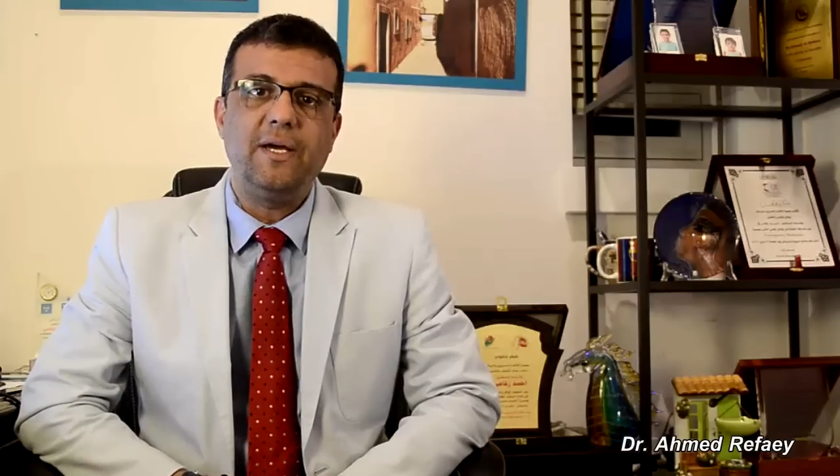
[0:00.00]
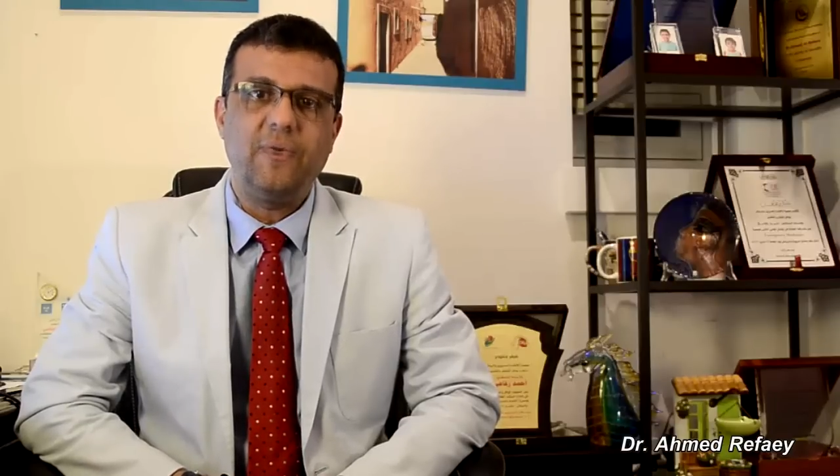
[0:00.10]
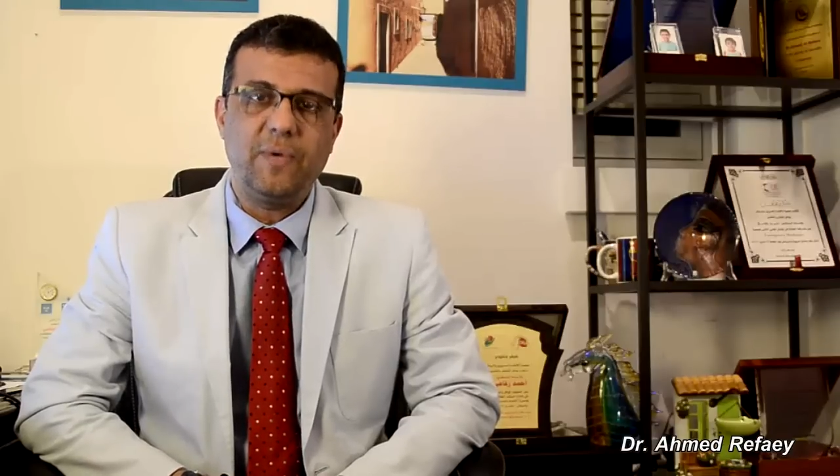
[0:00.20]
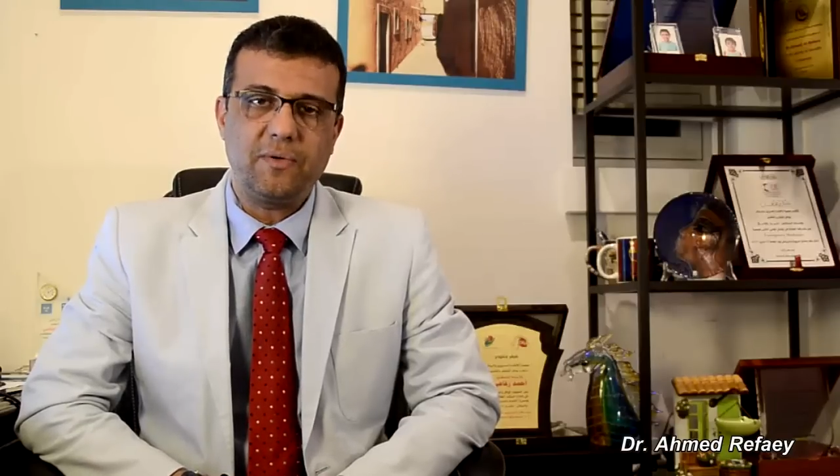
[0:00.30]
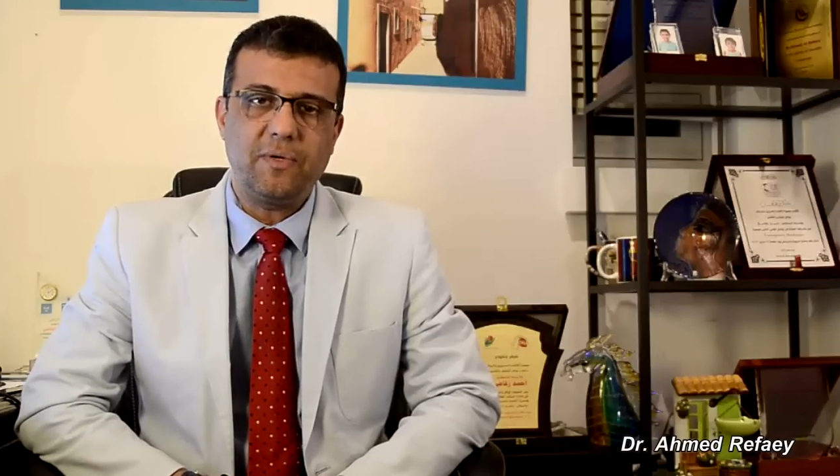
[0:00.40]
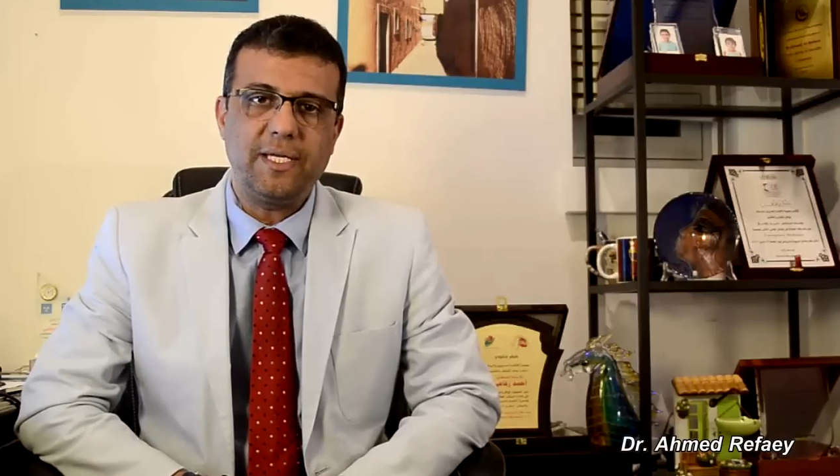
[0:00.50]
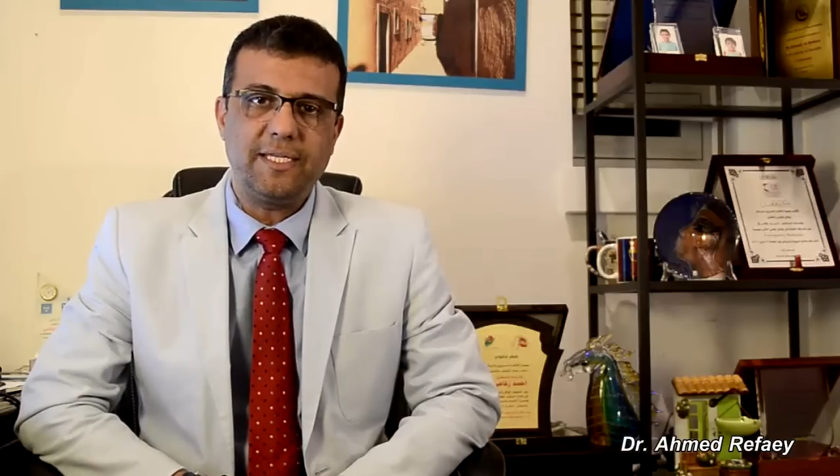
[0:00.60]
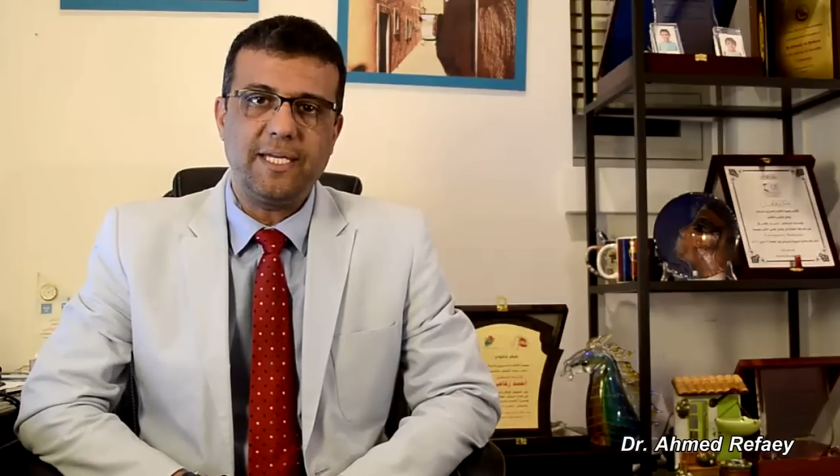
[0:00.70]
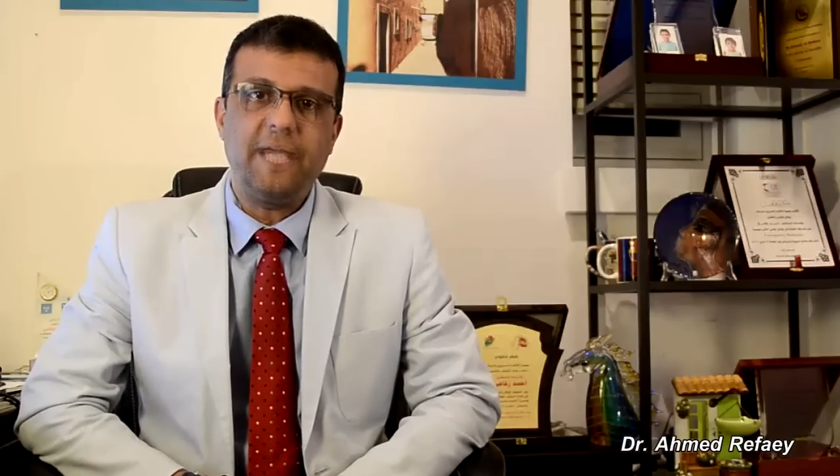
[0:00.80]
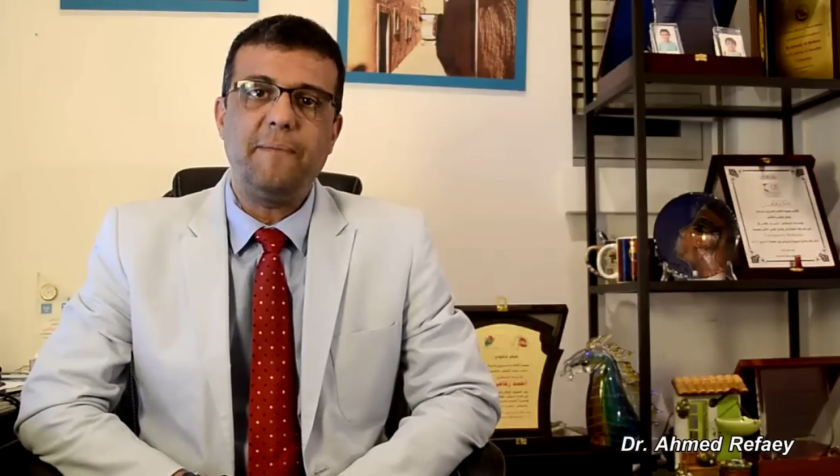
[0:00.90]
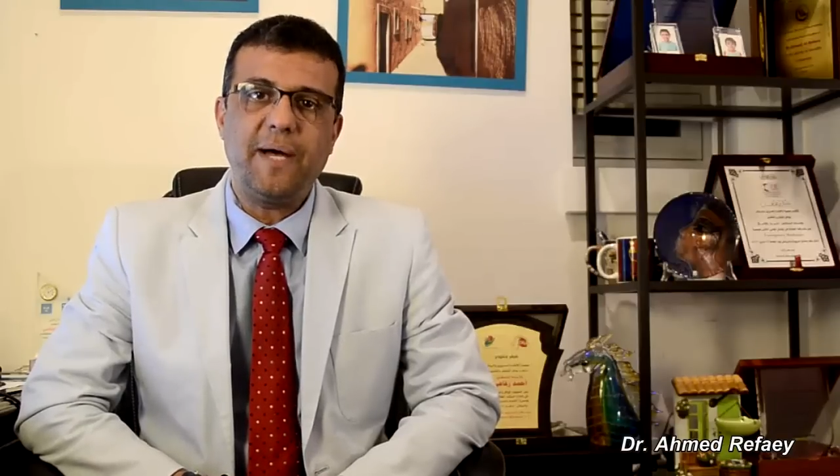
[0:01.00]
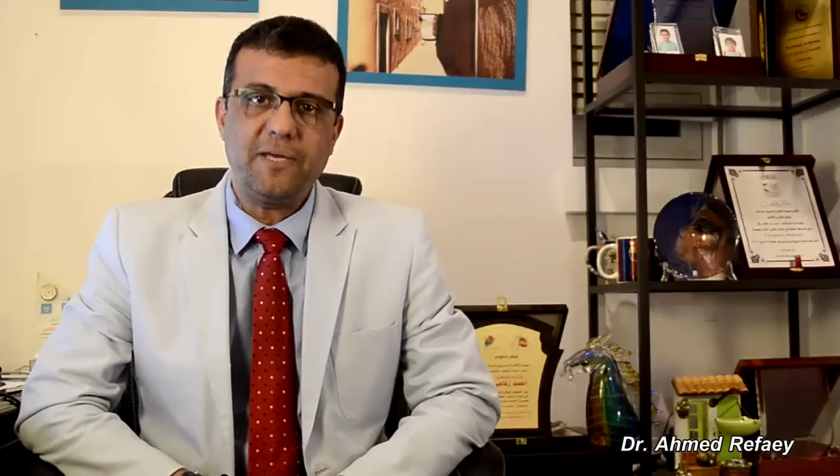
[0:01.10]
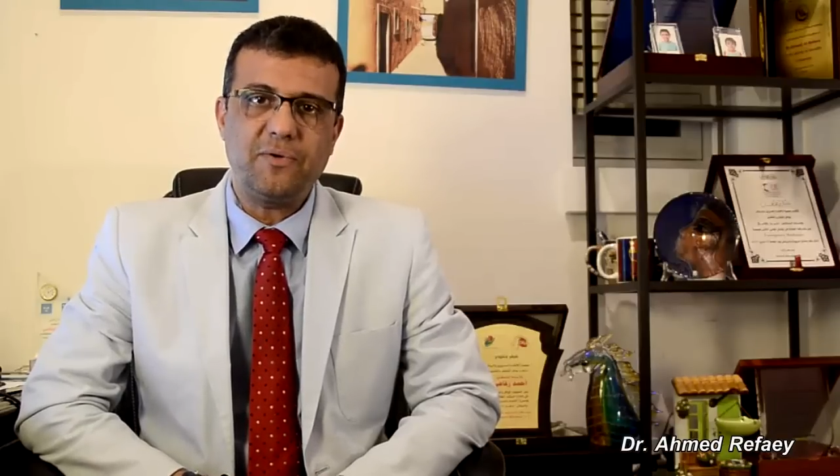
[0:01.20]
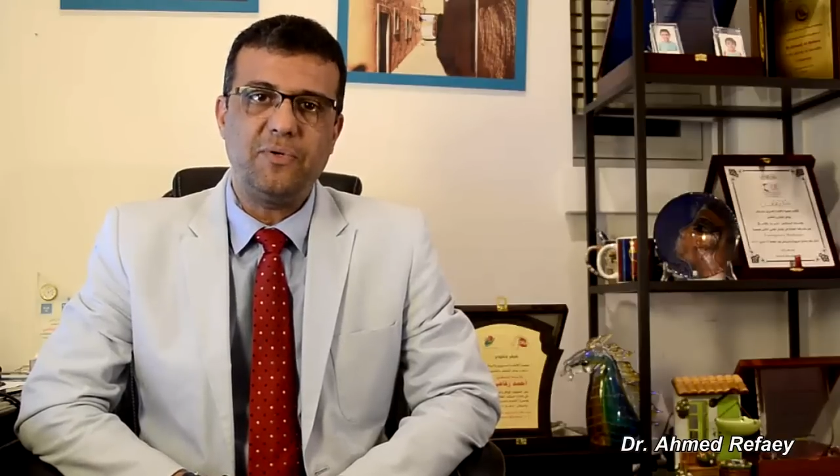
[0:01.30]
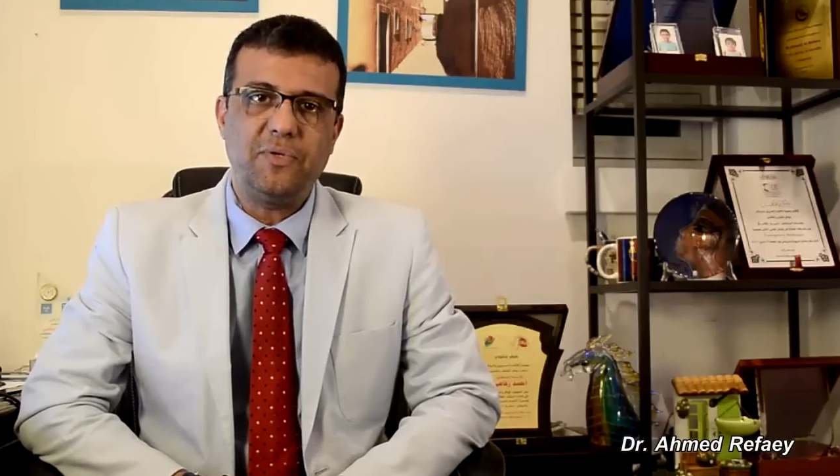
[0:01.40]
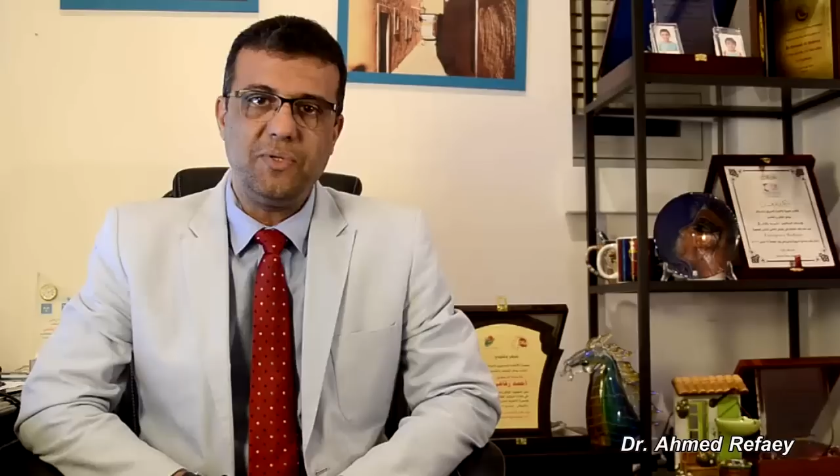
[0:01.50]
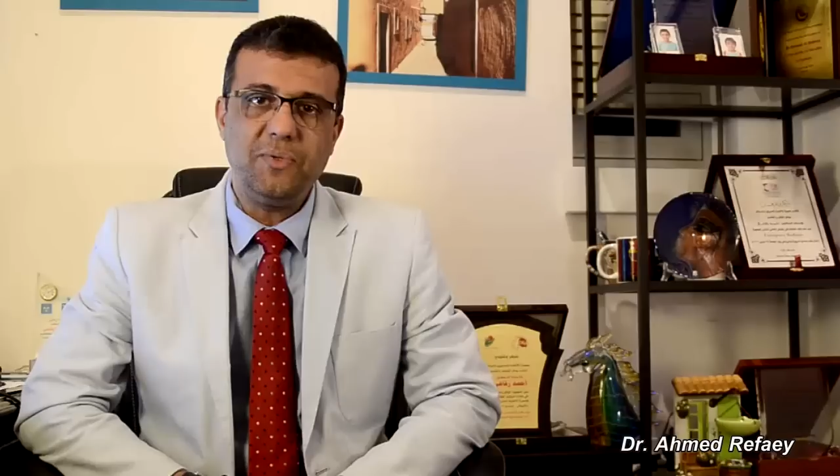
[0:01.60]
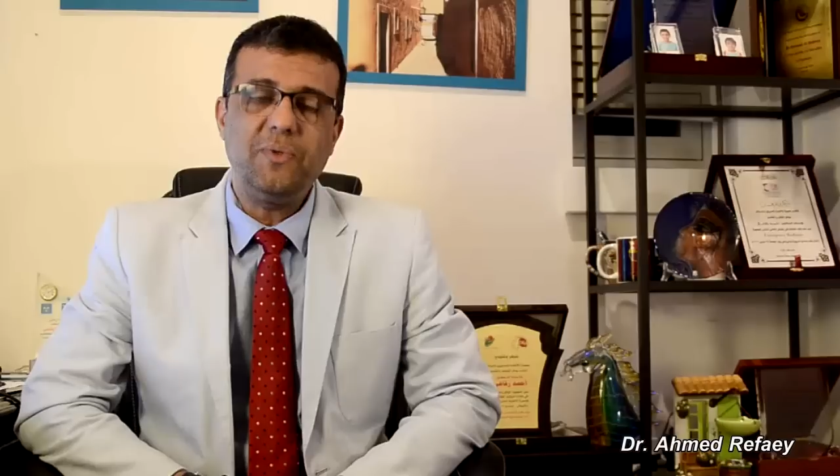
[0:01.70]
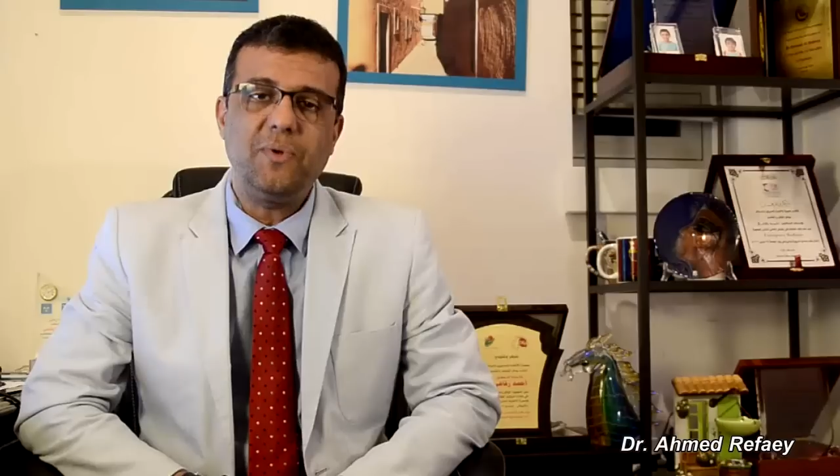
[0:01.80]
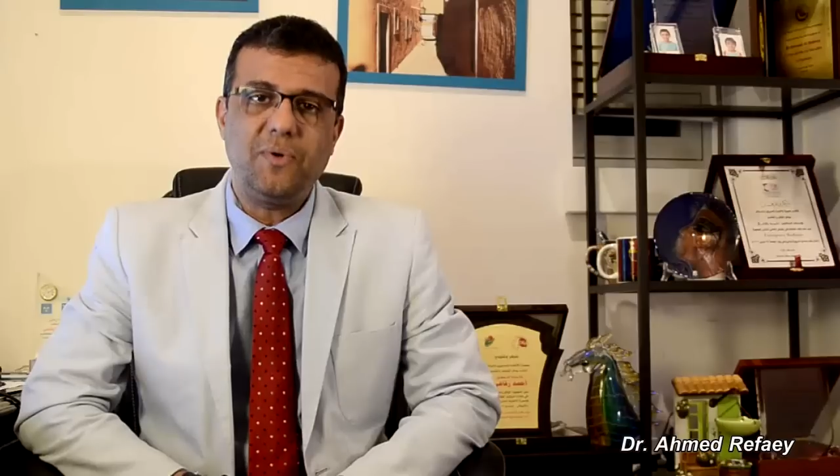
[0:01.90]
we call it a micronodule